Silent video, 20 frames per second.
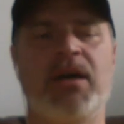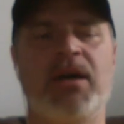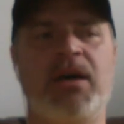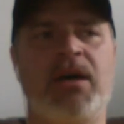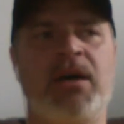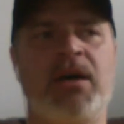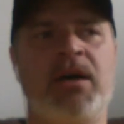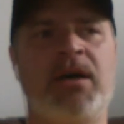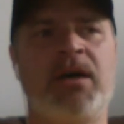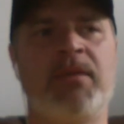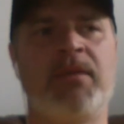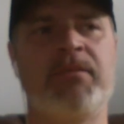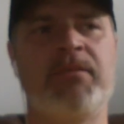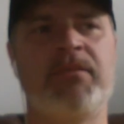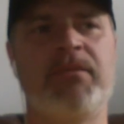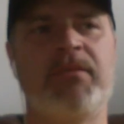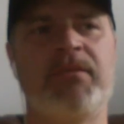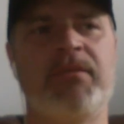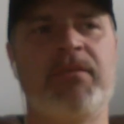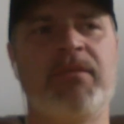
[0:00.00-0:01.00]
um,
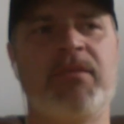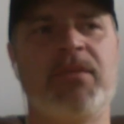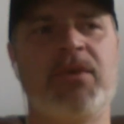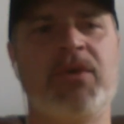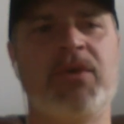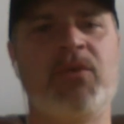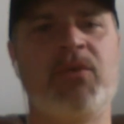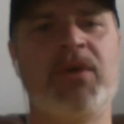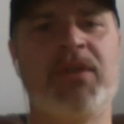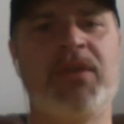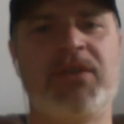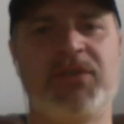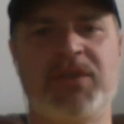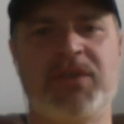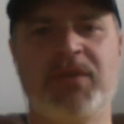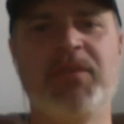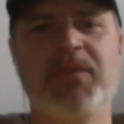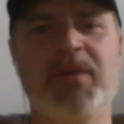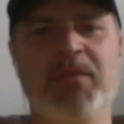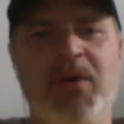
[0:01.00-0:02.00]
with
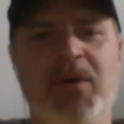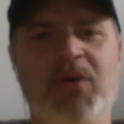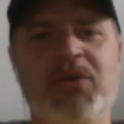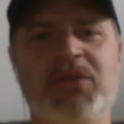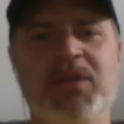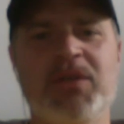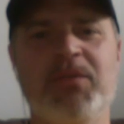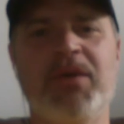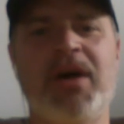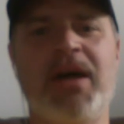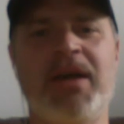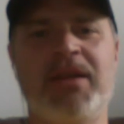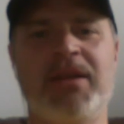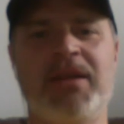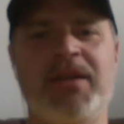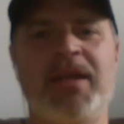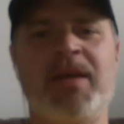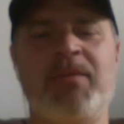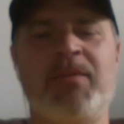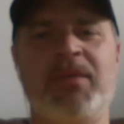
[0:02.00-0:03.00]
some emotion behind
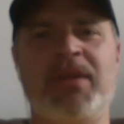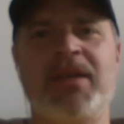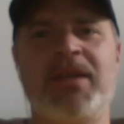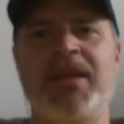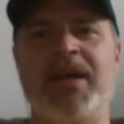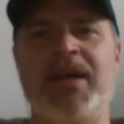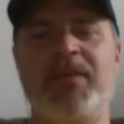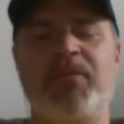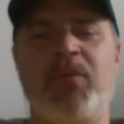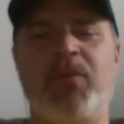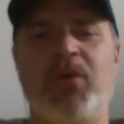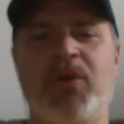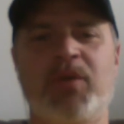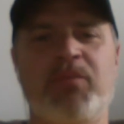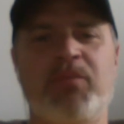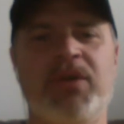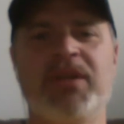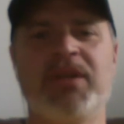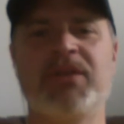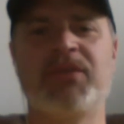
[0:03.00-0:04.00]
it, Eamley, that
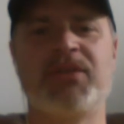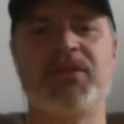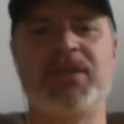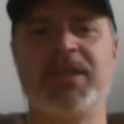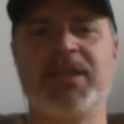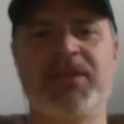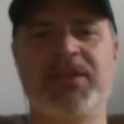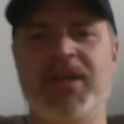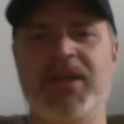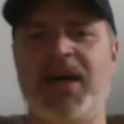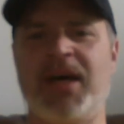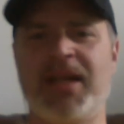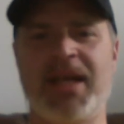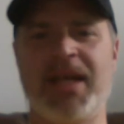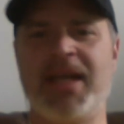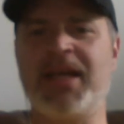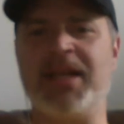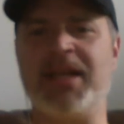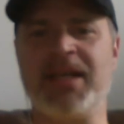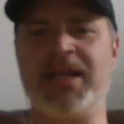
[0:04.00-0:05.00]
Port-au-Prince is not
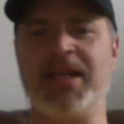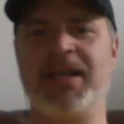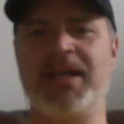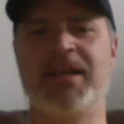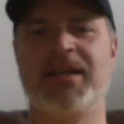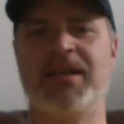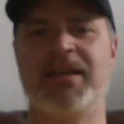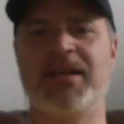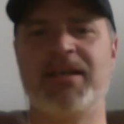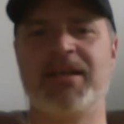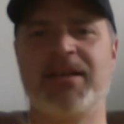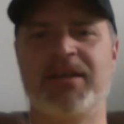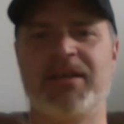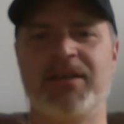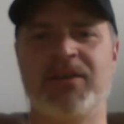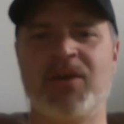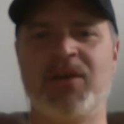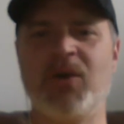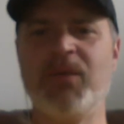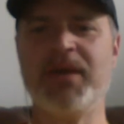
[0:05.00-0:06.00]
Haiti.
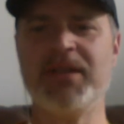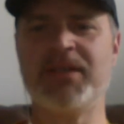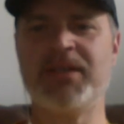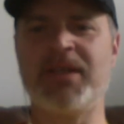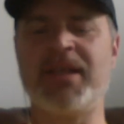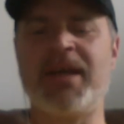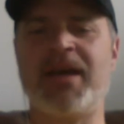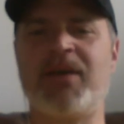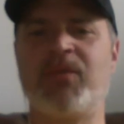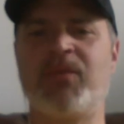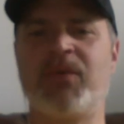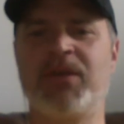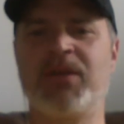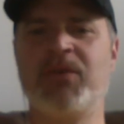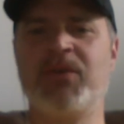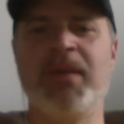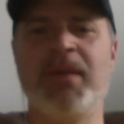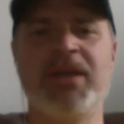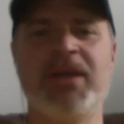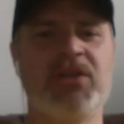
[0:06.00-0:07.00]
Go into that. What
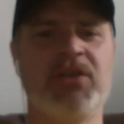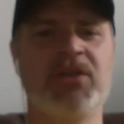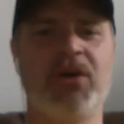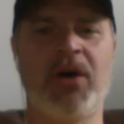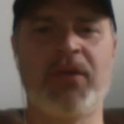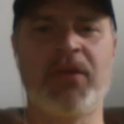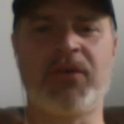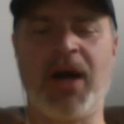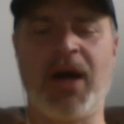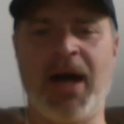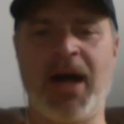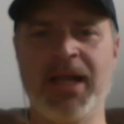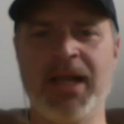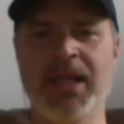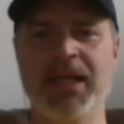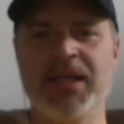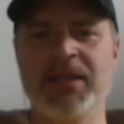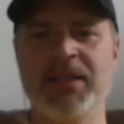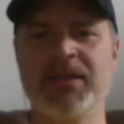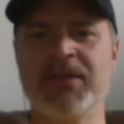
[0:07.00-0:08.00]
you mentioned other oh,
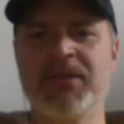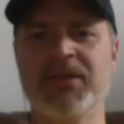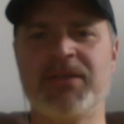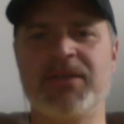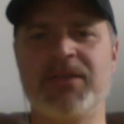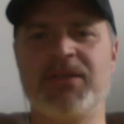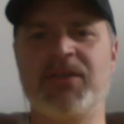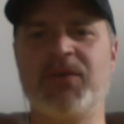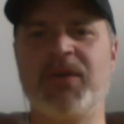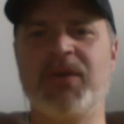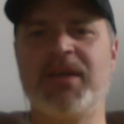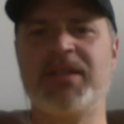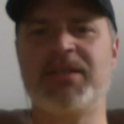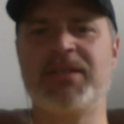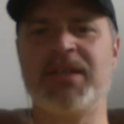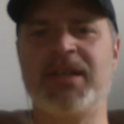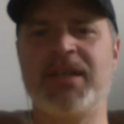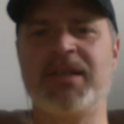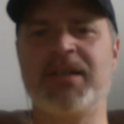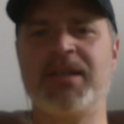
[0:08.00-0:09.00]
islands. Yeah. You had
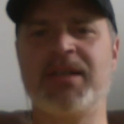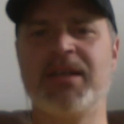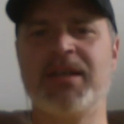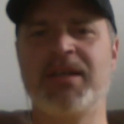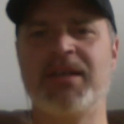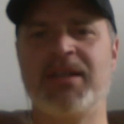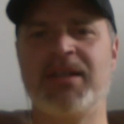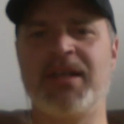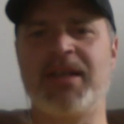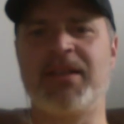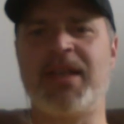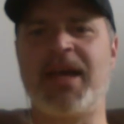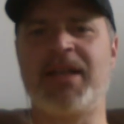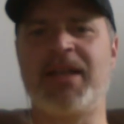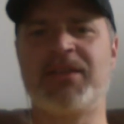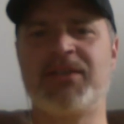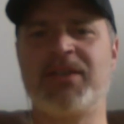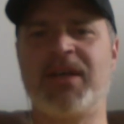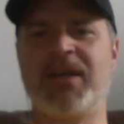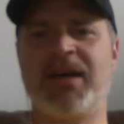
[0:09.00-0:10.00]
said that
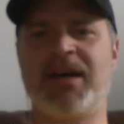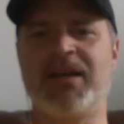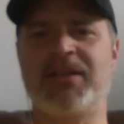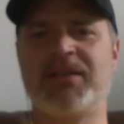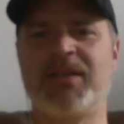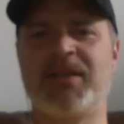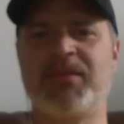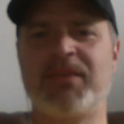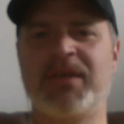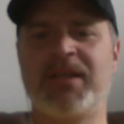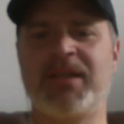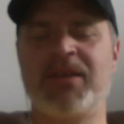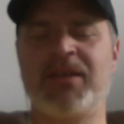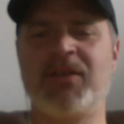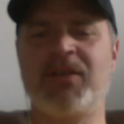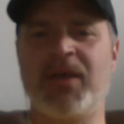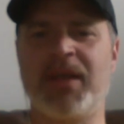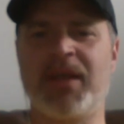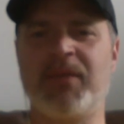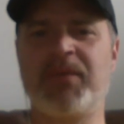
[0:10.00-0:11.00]
that's not something you
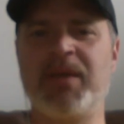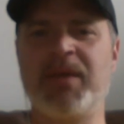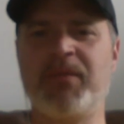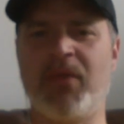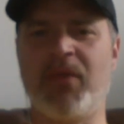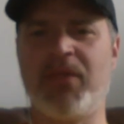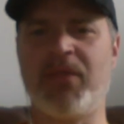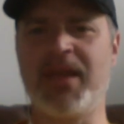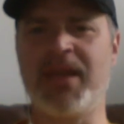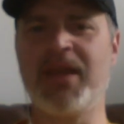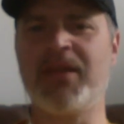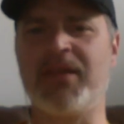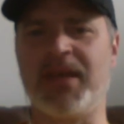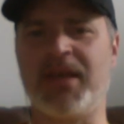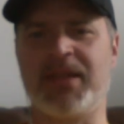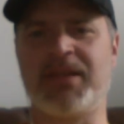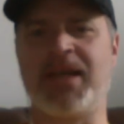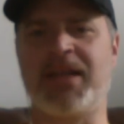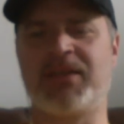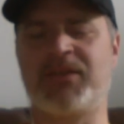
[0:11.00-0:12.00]
know that people think
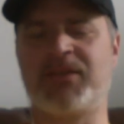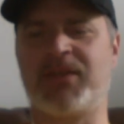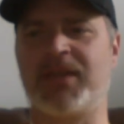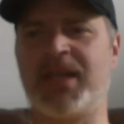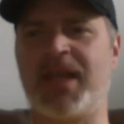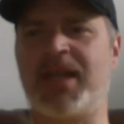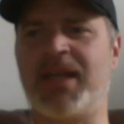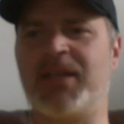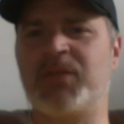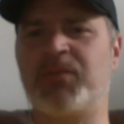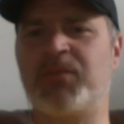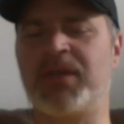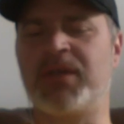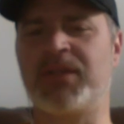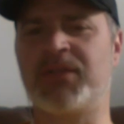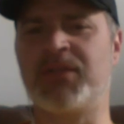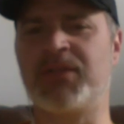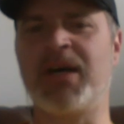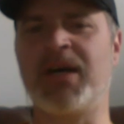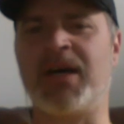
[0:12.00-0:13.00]
that that's the case but
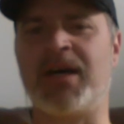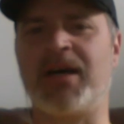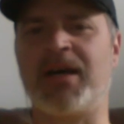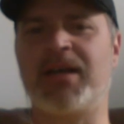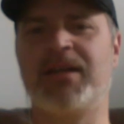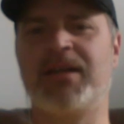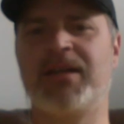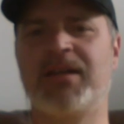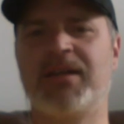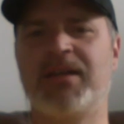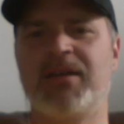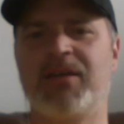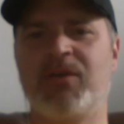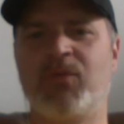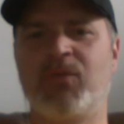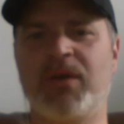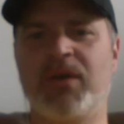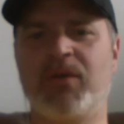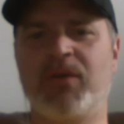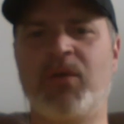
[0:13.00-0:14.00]
it's not
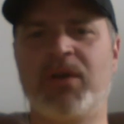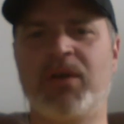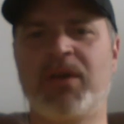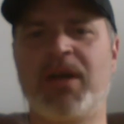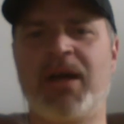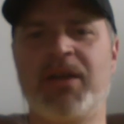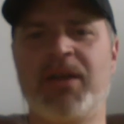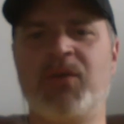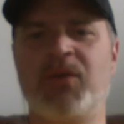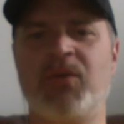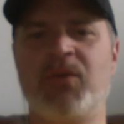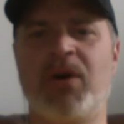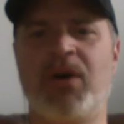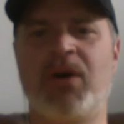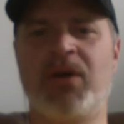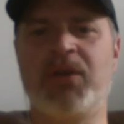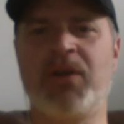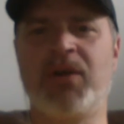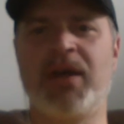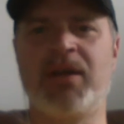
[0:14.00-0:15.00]
what what got you
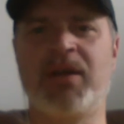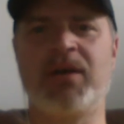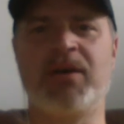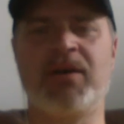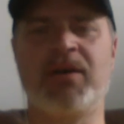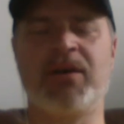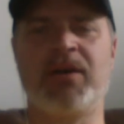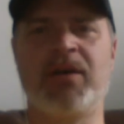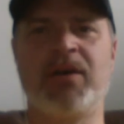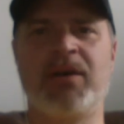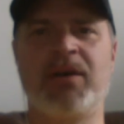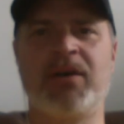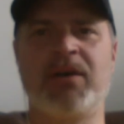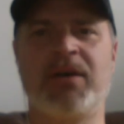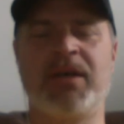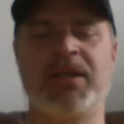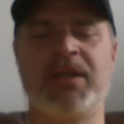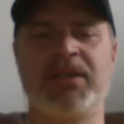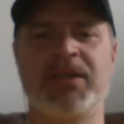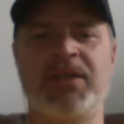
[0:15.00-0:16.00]
all you had a, uh,
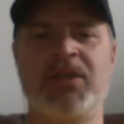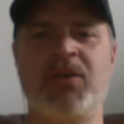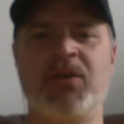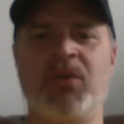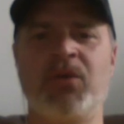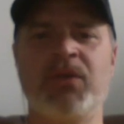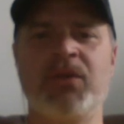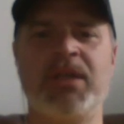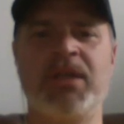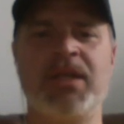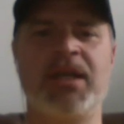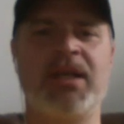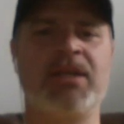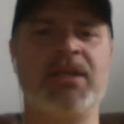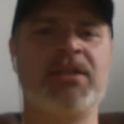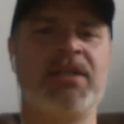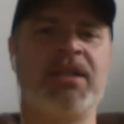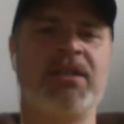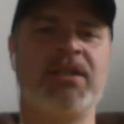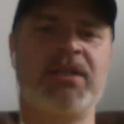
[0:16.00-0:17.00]
as in the olden
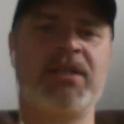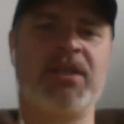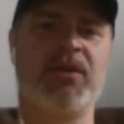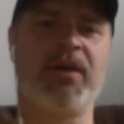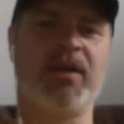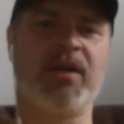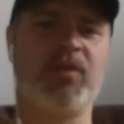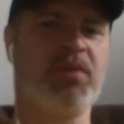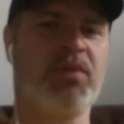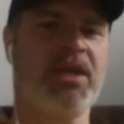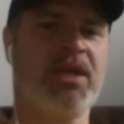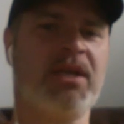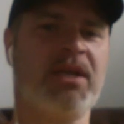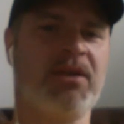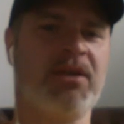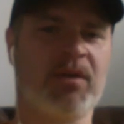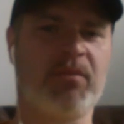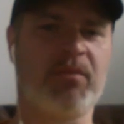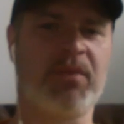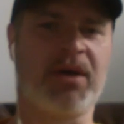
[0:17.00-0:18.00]
days they'd say you had a bee in
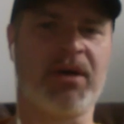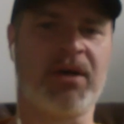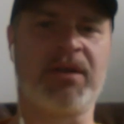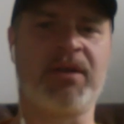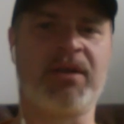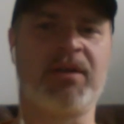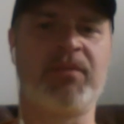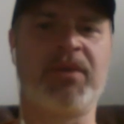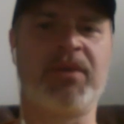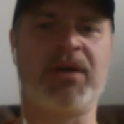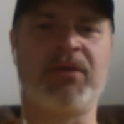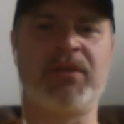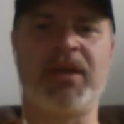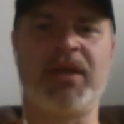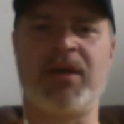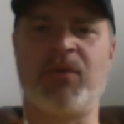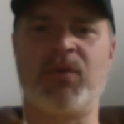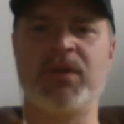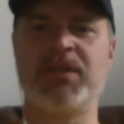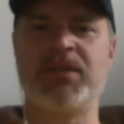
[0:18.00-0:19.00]
your bonnet about
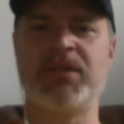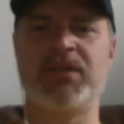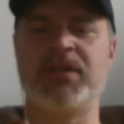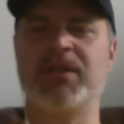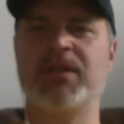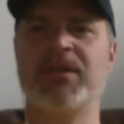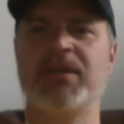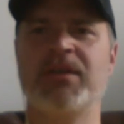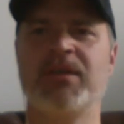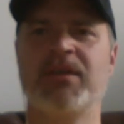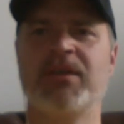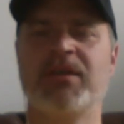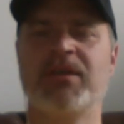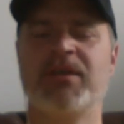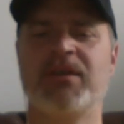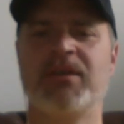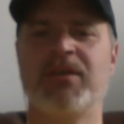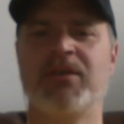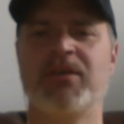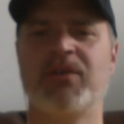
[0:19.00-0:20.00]
that what's
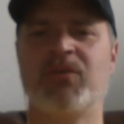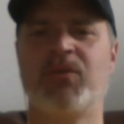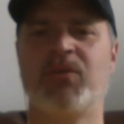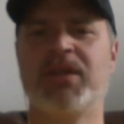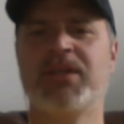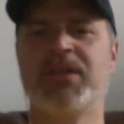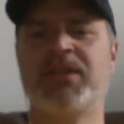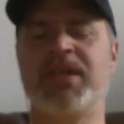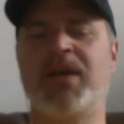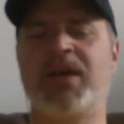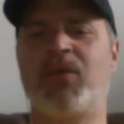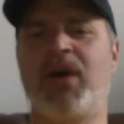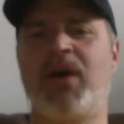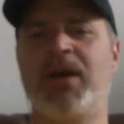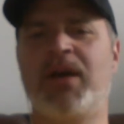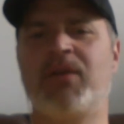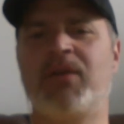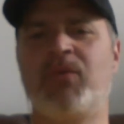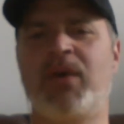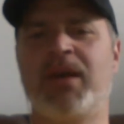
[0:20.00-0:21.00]
what is that oh, no, why,
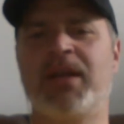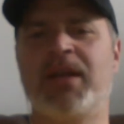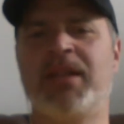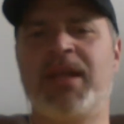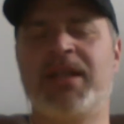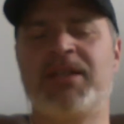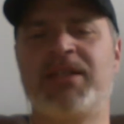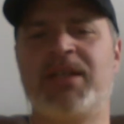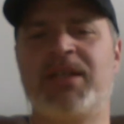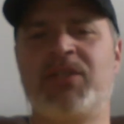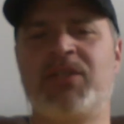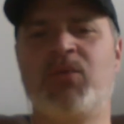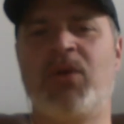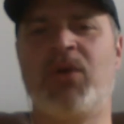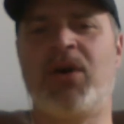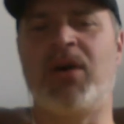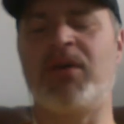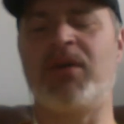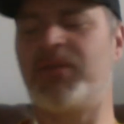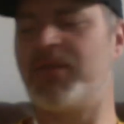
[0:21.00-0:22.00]
why did that set you
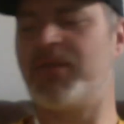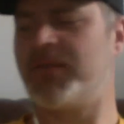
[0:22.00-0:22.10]
off